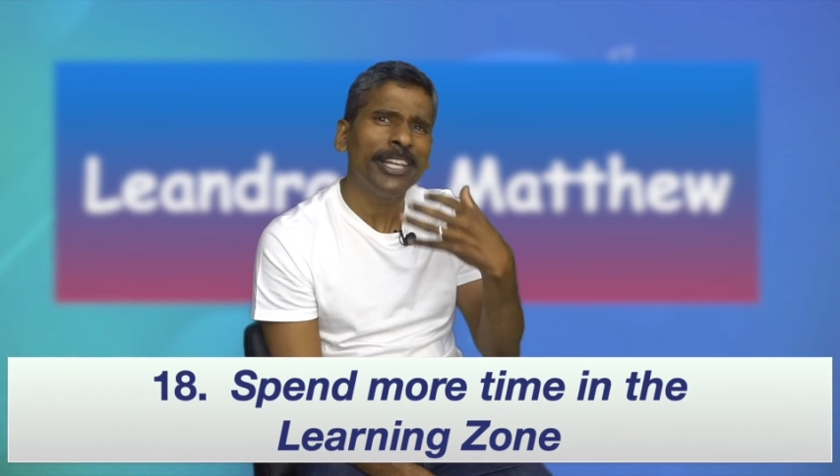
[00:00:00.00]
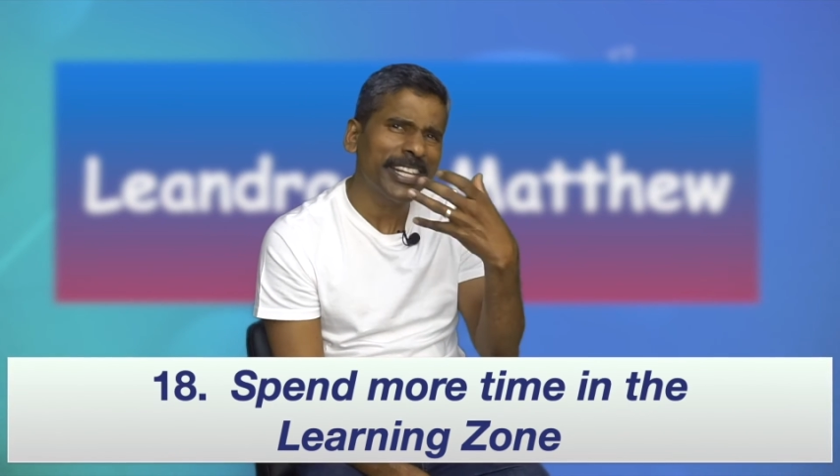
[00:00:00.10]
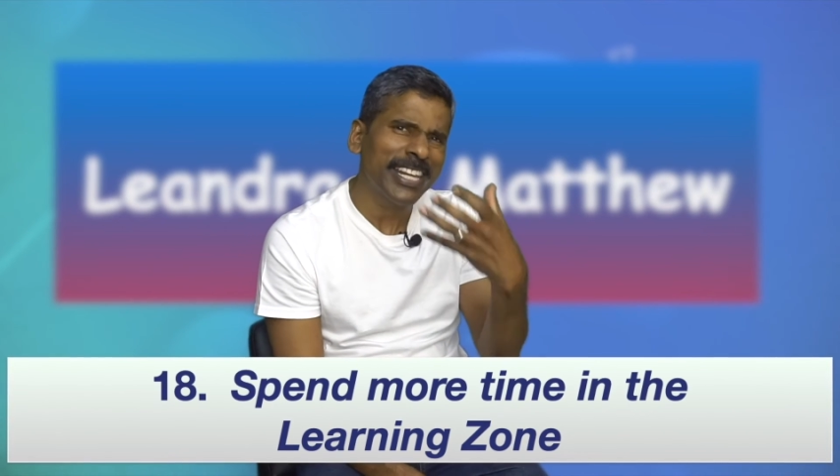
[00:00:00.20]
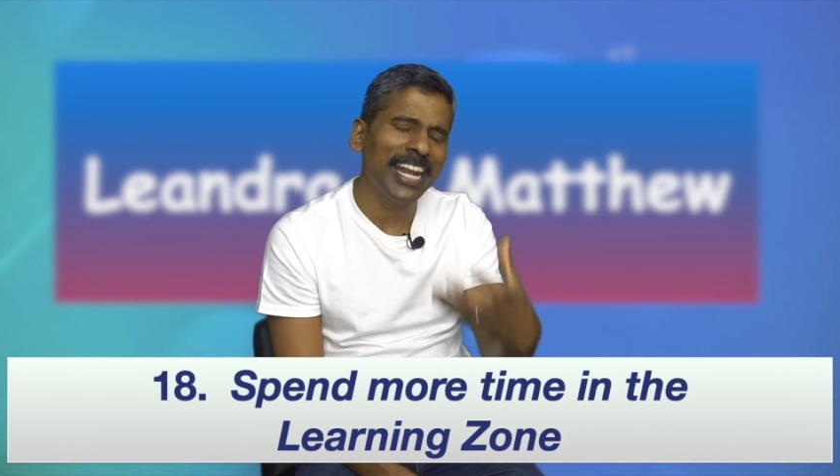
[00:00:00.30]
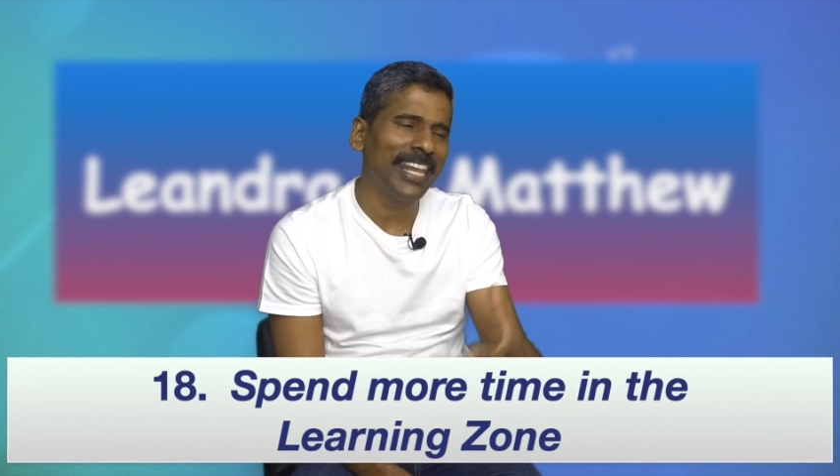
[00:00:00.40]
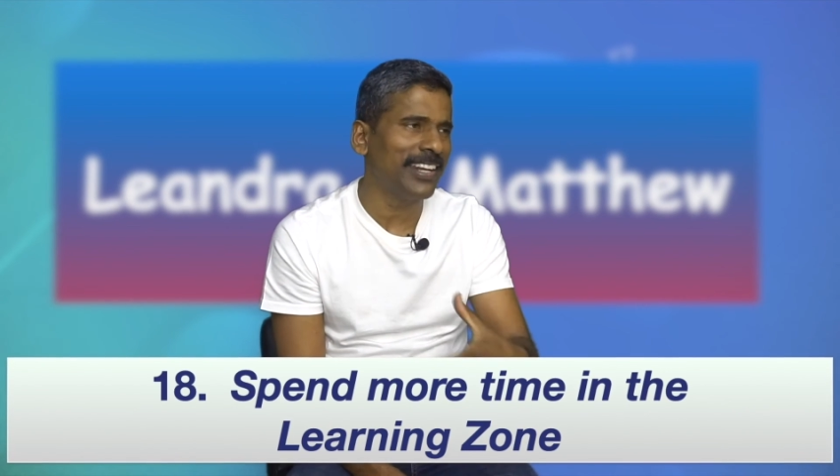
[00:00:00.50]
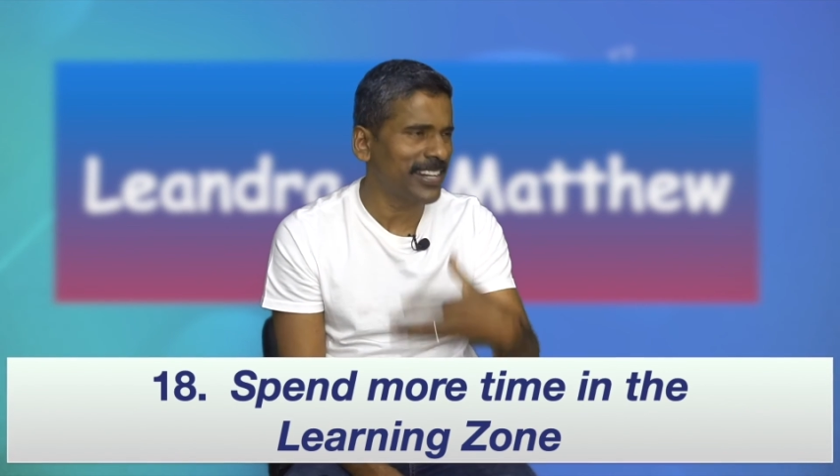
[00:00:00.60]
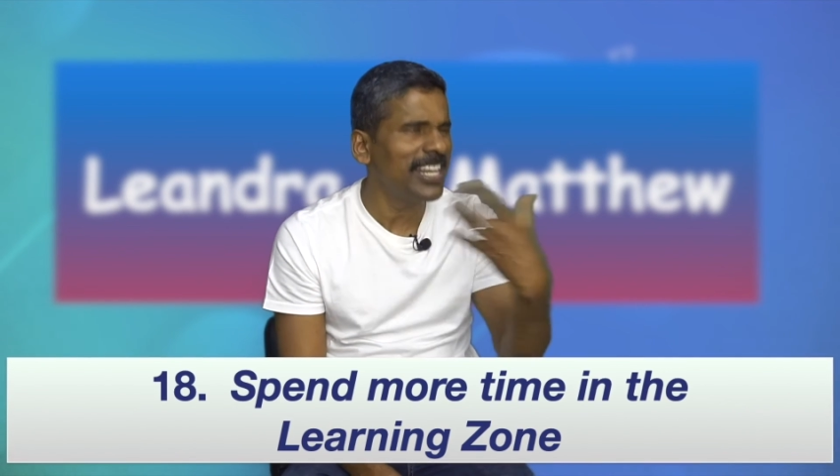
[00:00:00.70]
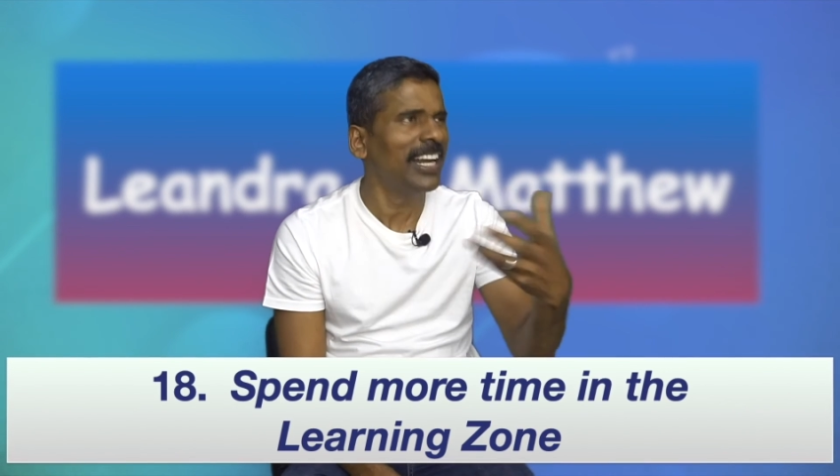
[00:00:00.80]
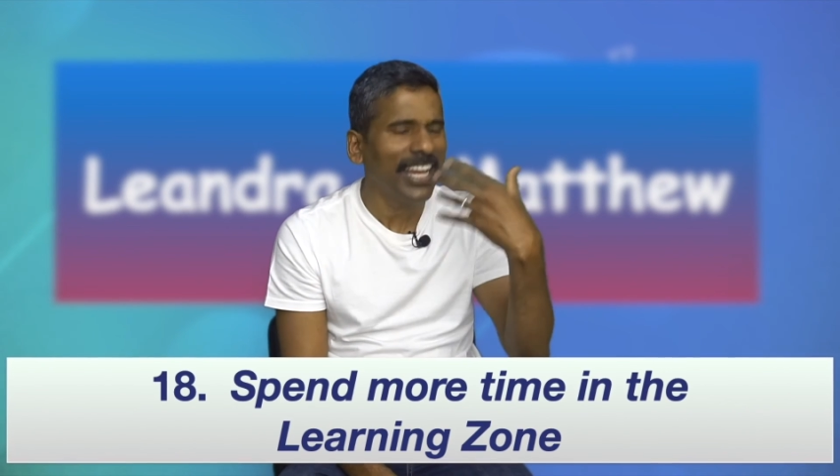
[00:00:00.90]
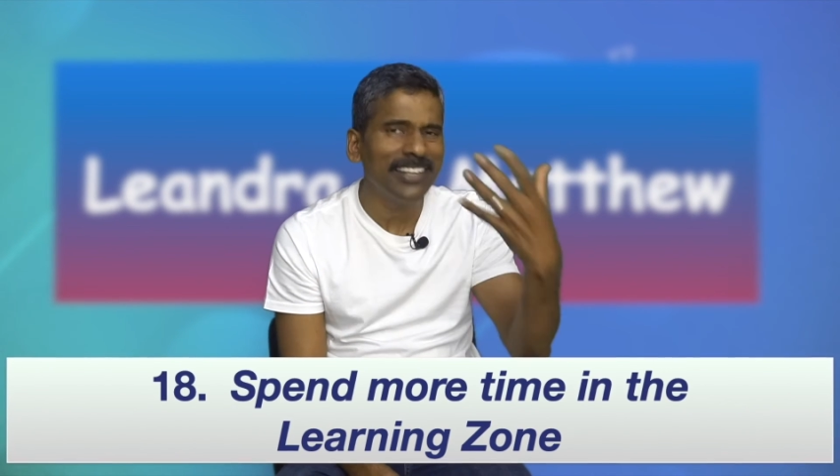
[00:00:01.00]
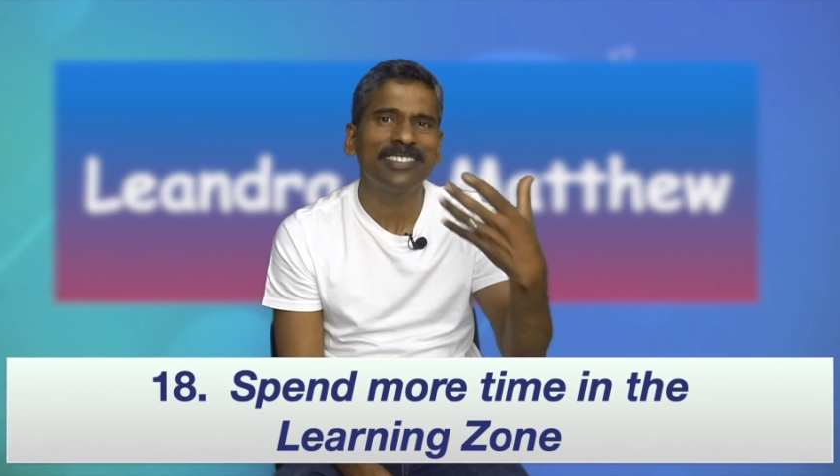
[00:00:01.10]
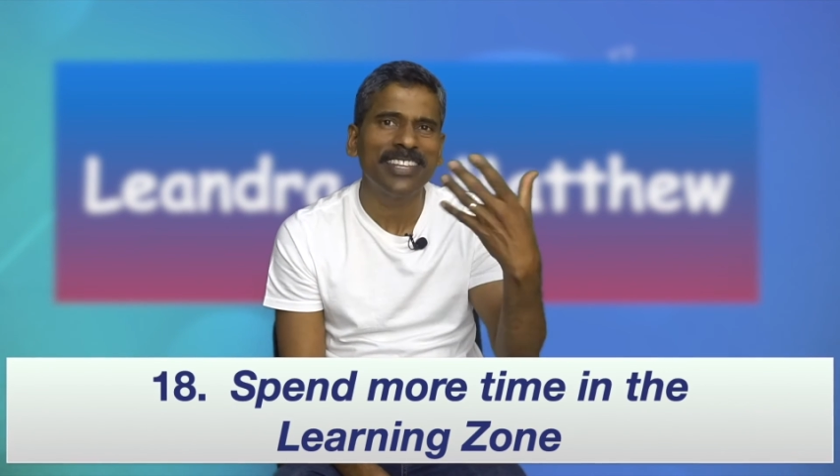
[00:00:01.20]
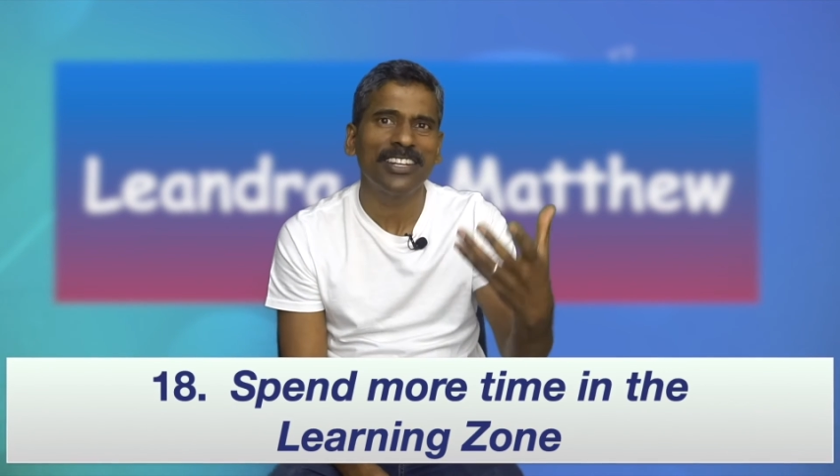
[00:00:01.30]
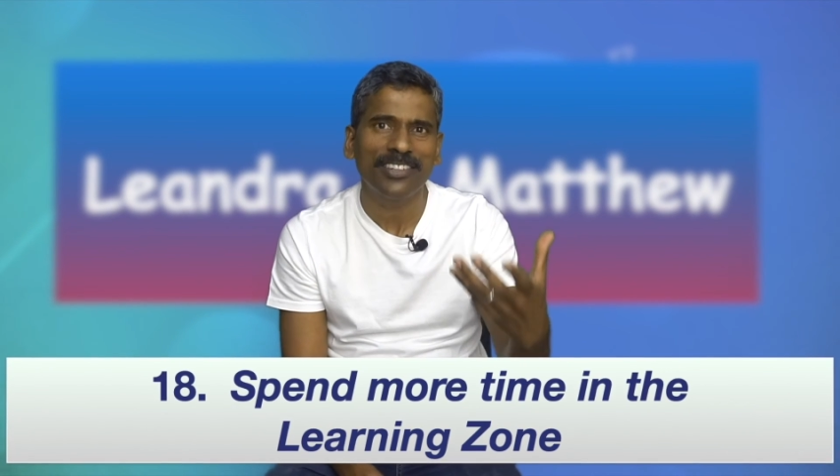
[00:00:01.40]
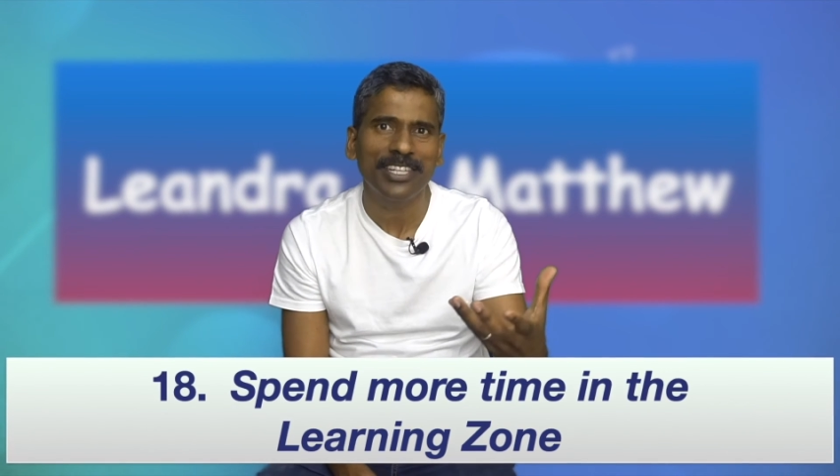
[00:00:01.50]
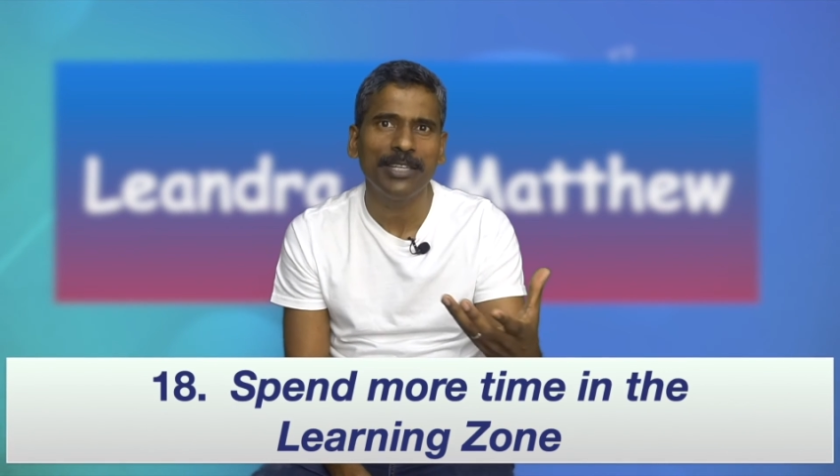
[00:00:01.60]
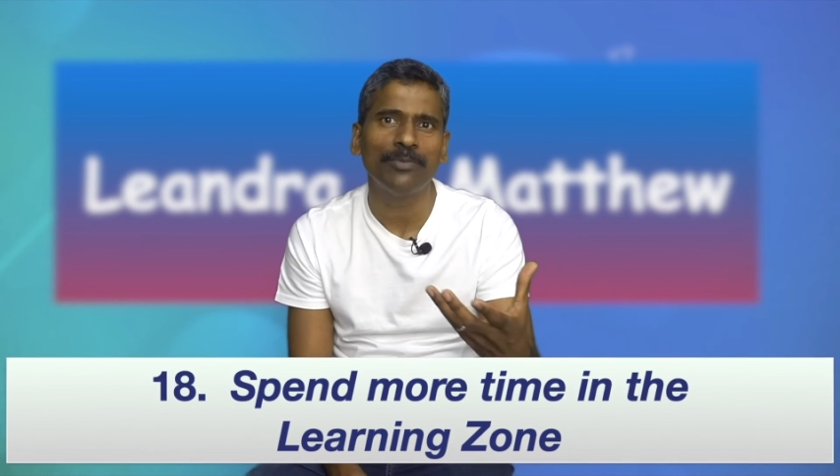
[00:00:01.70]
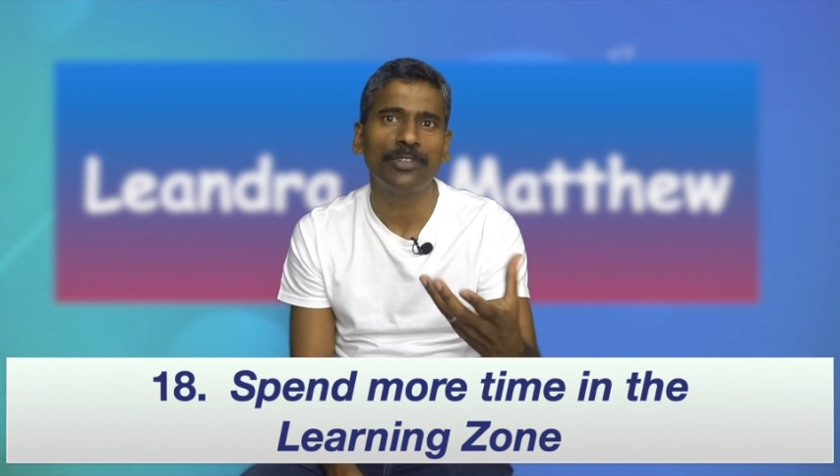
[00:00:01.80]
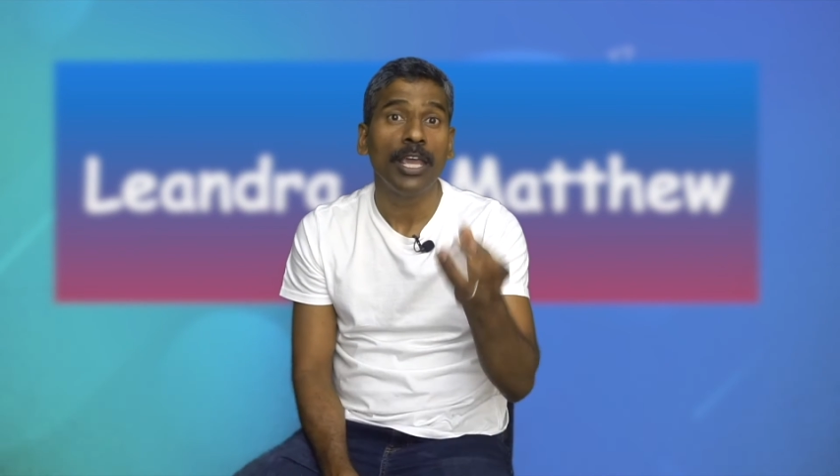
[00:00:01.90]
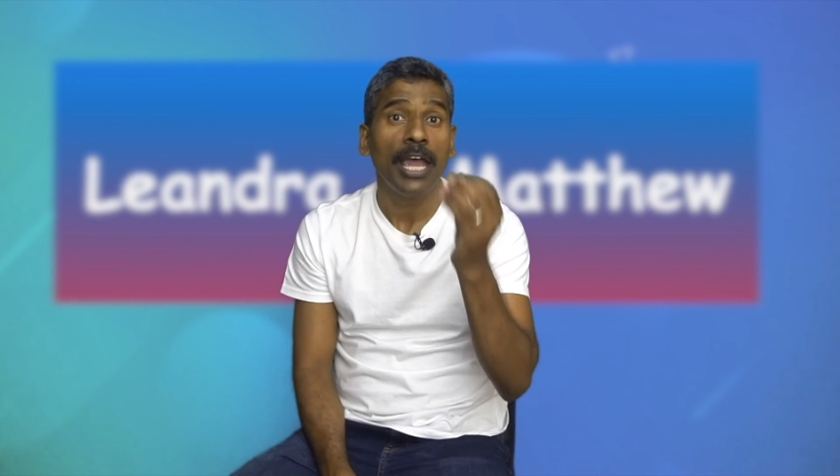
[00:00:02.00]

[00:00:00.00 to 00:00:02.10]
realize their dreams